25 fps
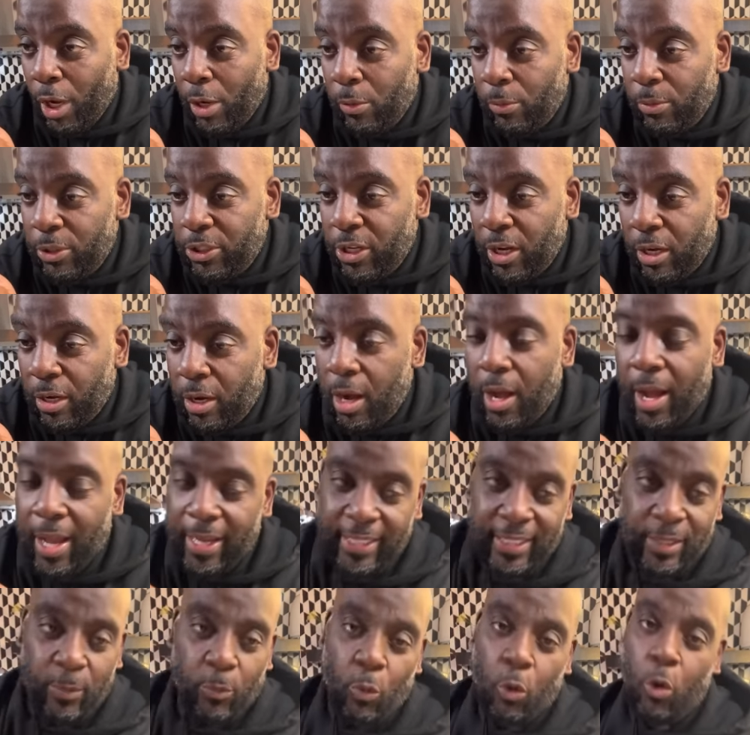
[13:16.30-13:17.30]
What y'all got?
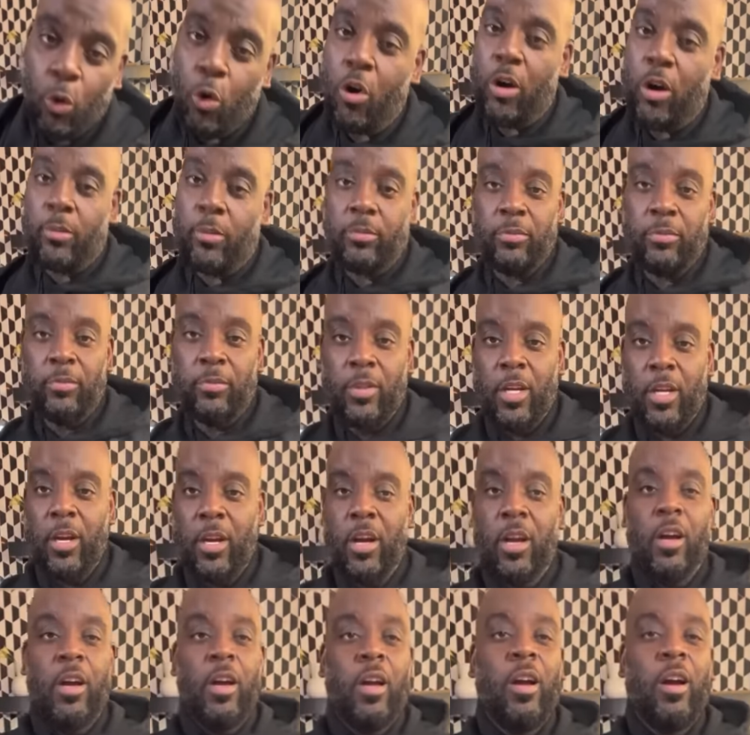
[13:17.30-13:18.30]
It's warm.
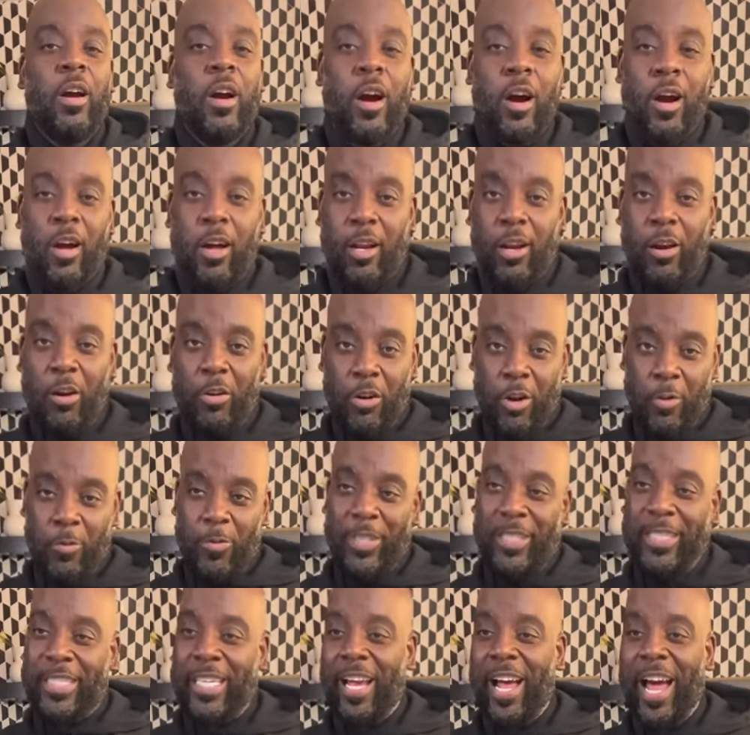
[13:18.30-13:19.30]
Hold on
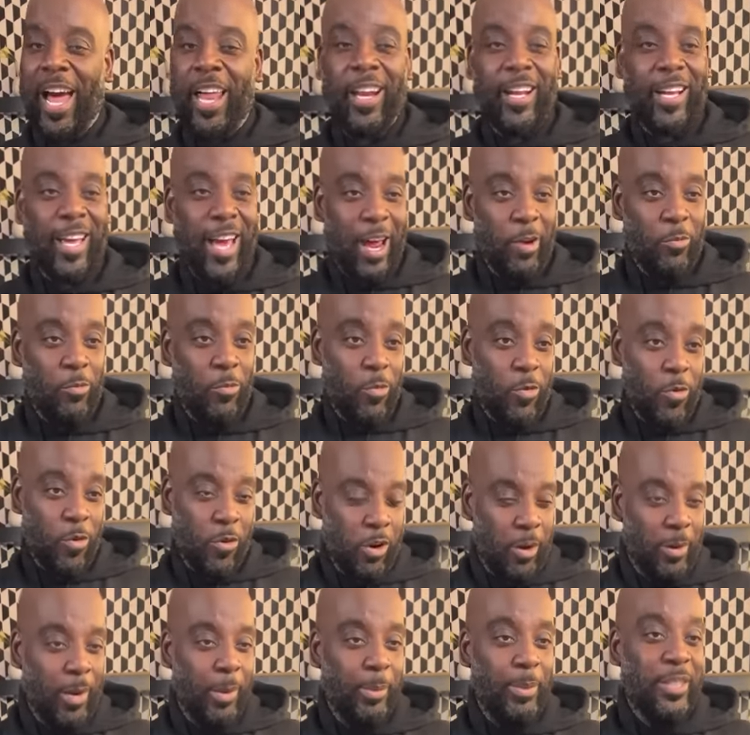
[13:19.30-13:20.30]
one second. I don't got
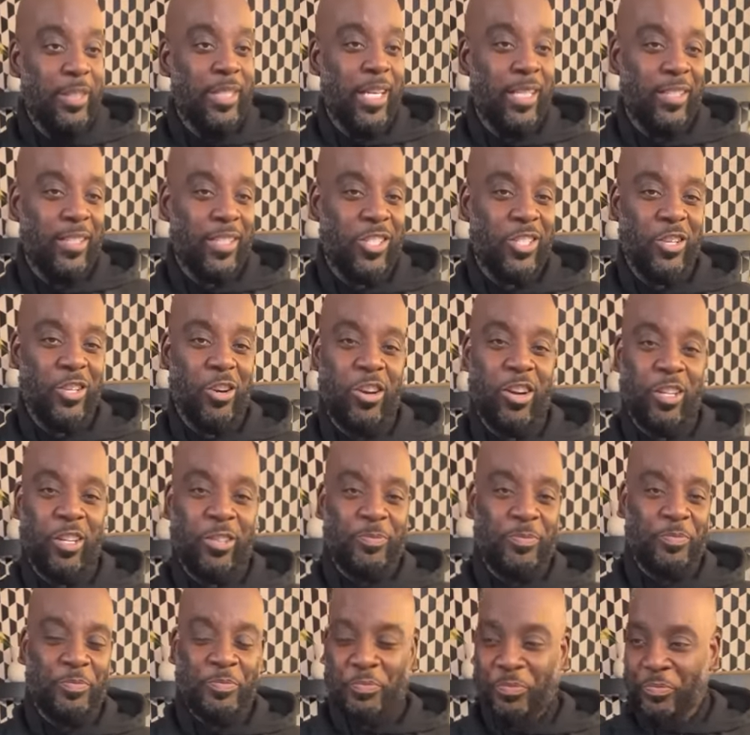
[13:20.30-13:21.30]
warm. Let me take this shirt off.
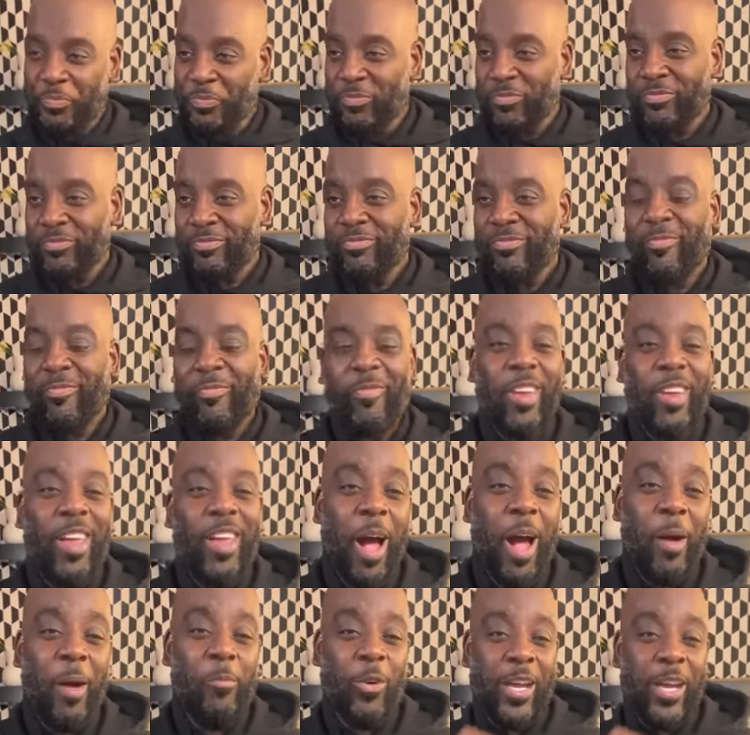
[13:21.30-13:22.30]

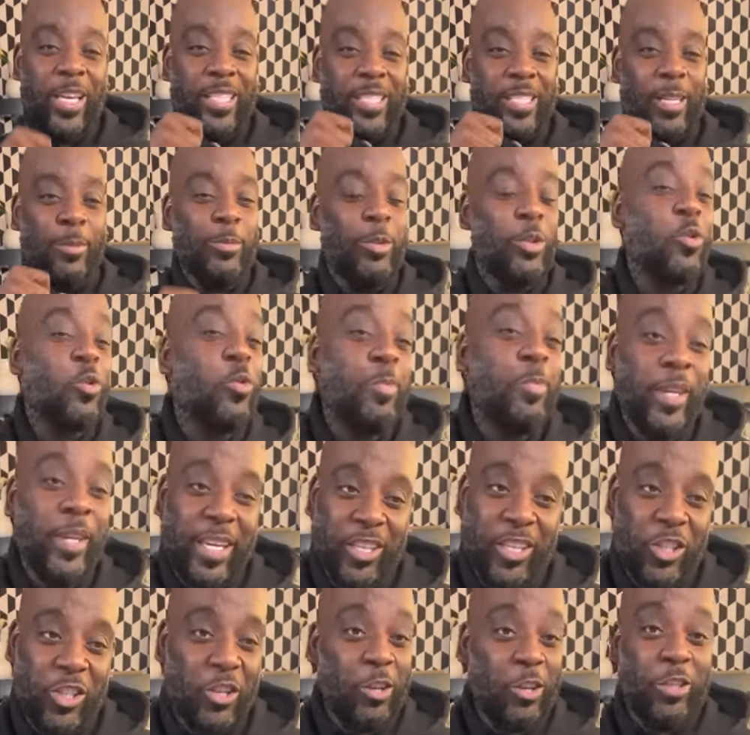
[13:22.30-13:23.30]
I'm wearing some too big
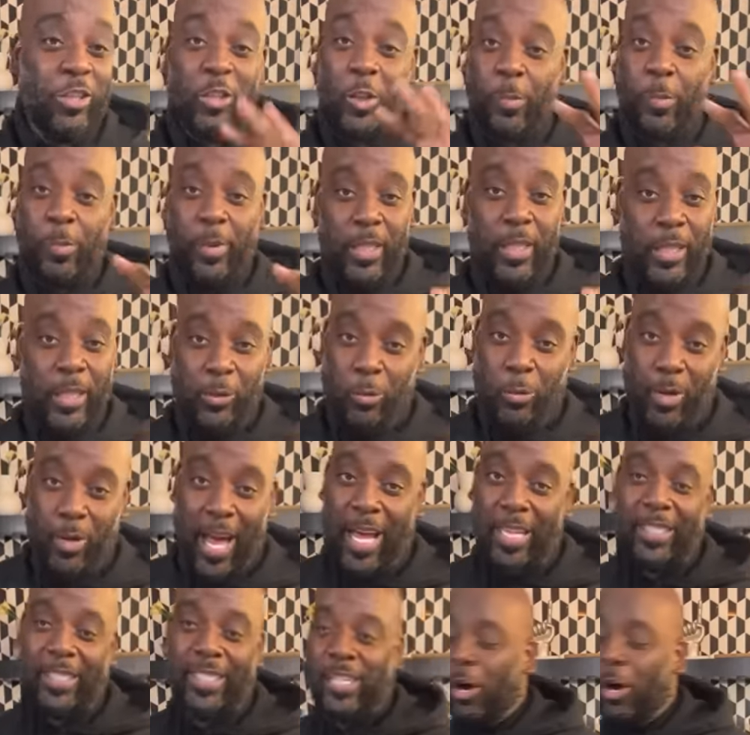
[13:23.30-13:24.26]
shirts, so please do not